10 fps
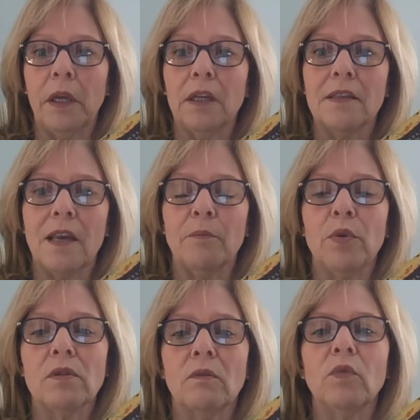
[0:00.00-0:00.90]

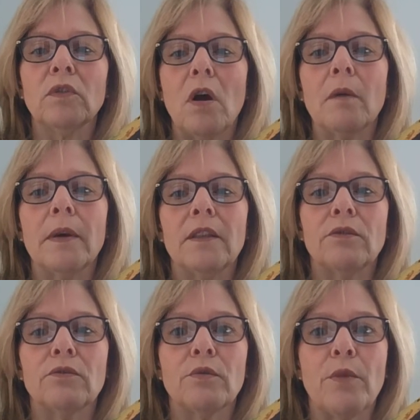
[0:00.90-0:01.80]
examples, and we'll talk about
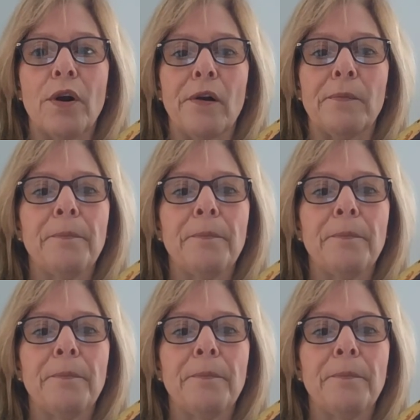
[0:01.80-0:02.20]
those tomorrow.